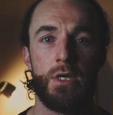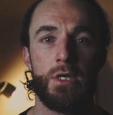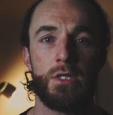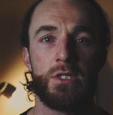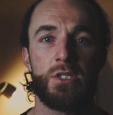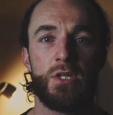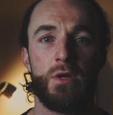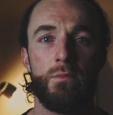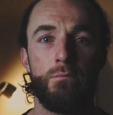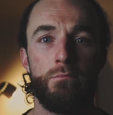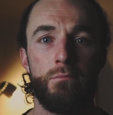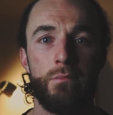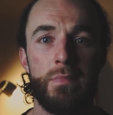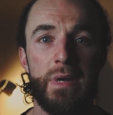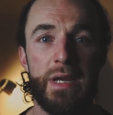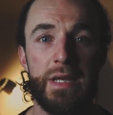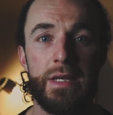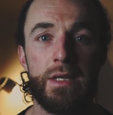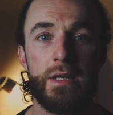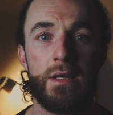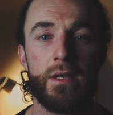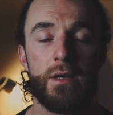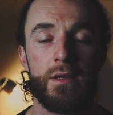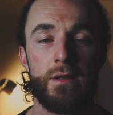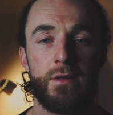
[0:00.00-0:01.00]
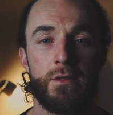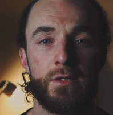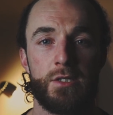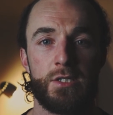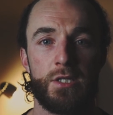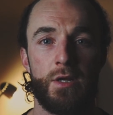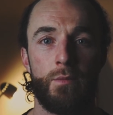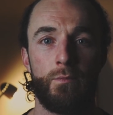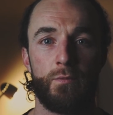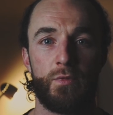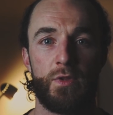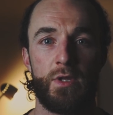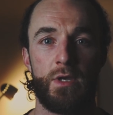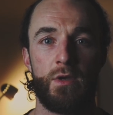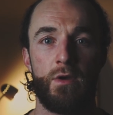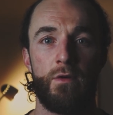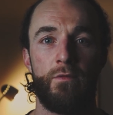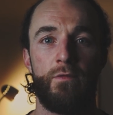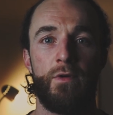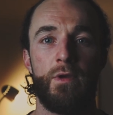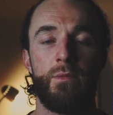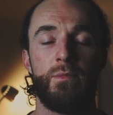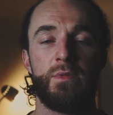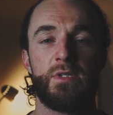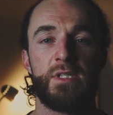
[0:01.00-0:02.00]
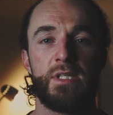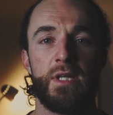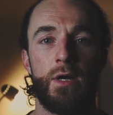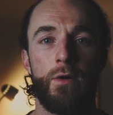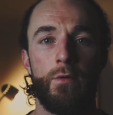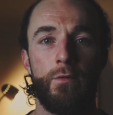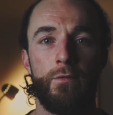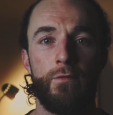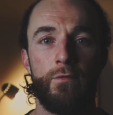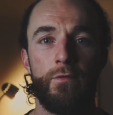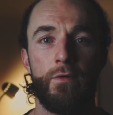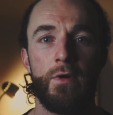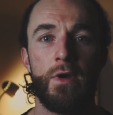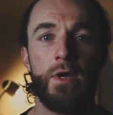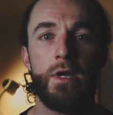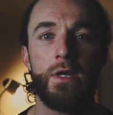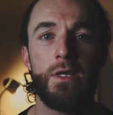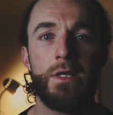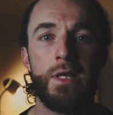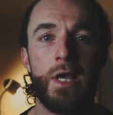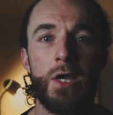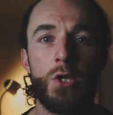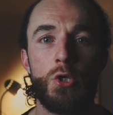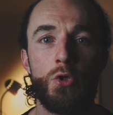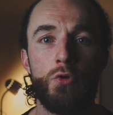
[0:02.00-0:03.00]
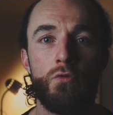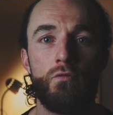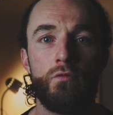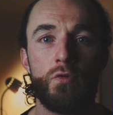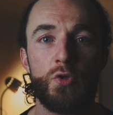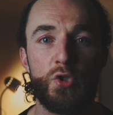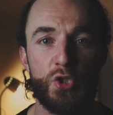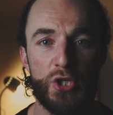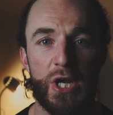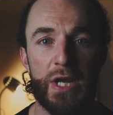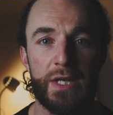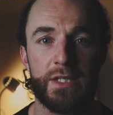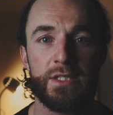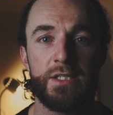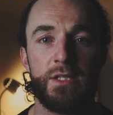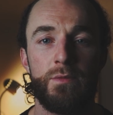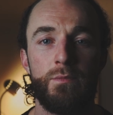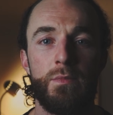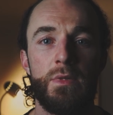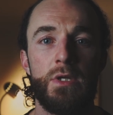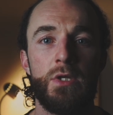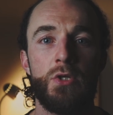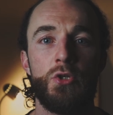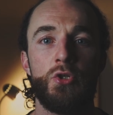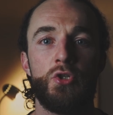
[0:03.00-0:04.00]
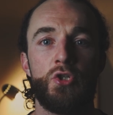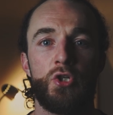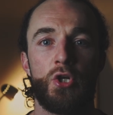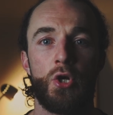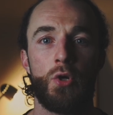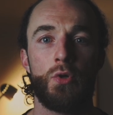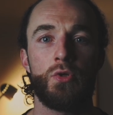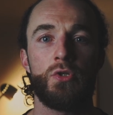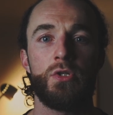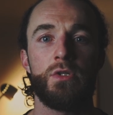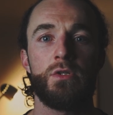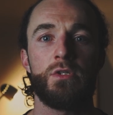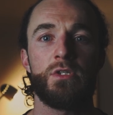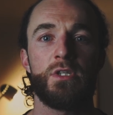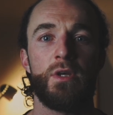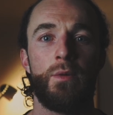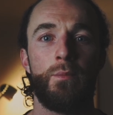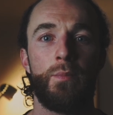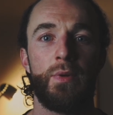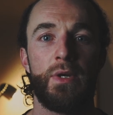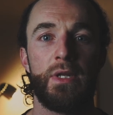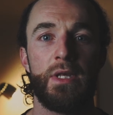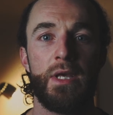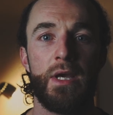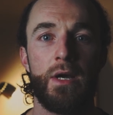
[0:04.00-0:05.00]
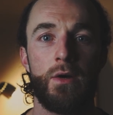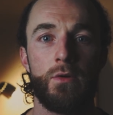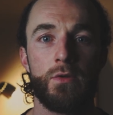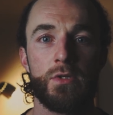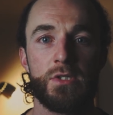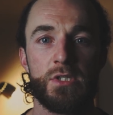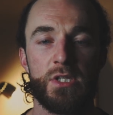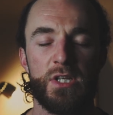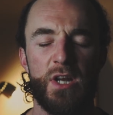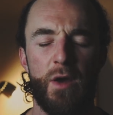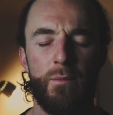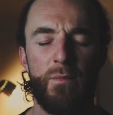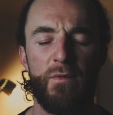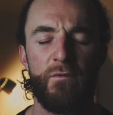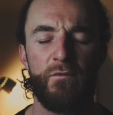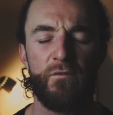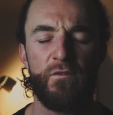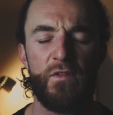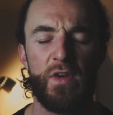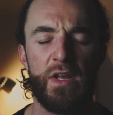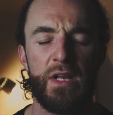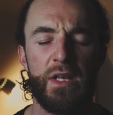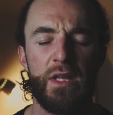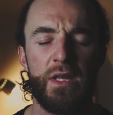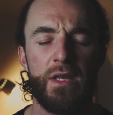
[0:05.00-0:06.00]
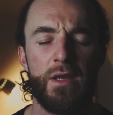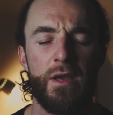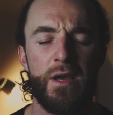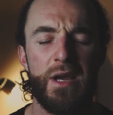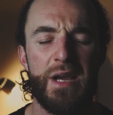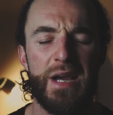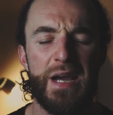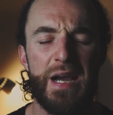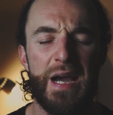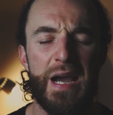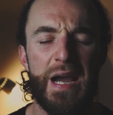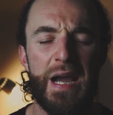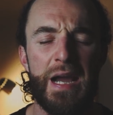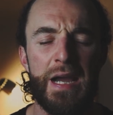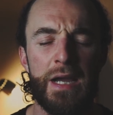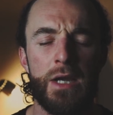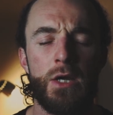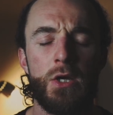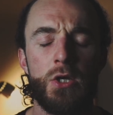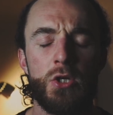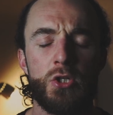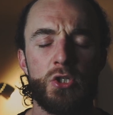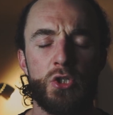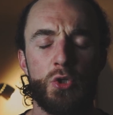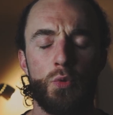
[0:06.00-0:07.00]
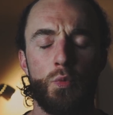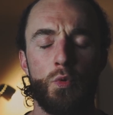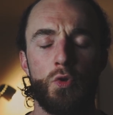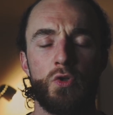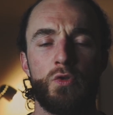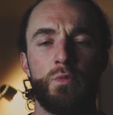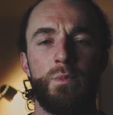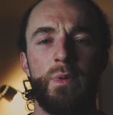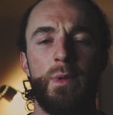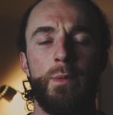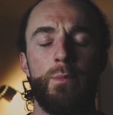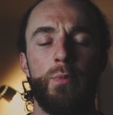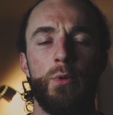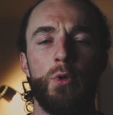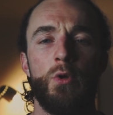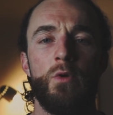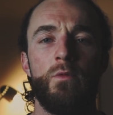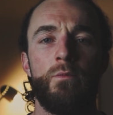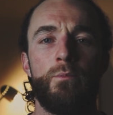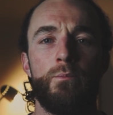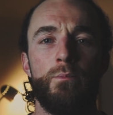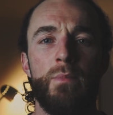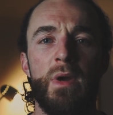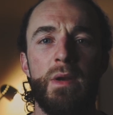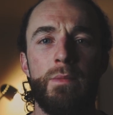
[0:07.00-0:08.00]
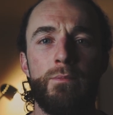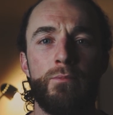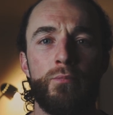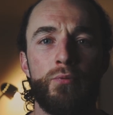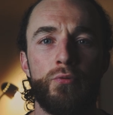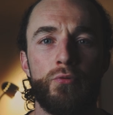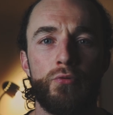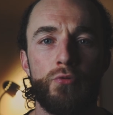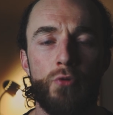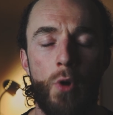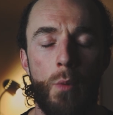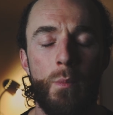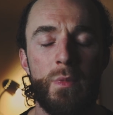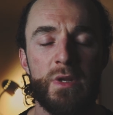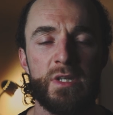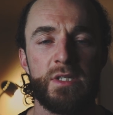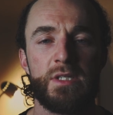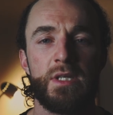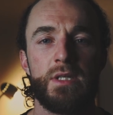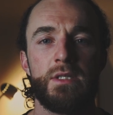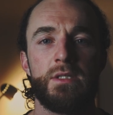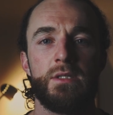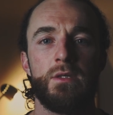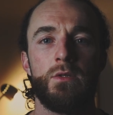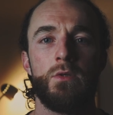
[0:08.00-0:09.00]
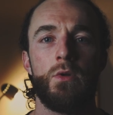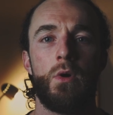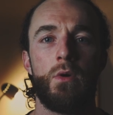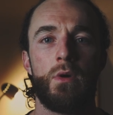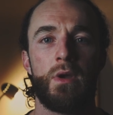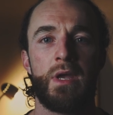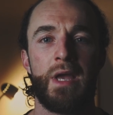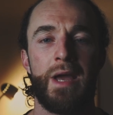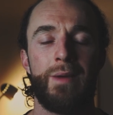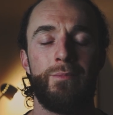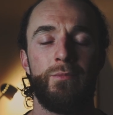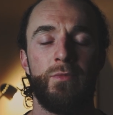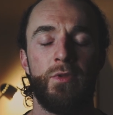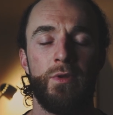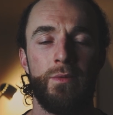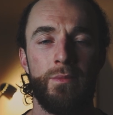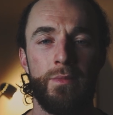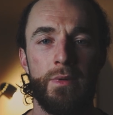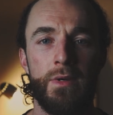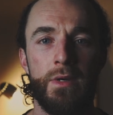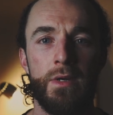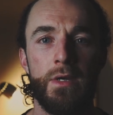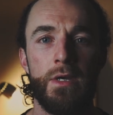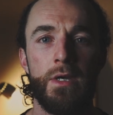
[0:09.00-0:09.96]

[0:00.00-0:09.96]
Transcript: to make something of himself, yet you've rejected me and chosen somebody else? And I've been feeling anger towards people who've made promises and not kept them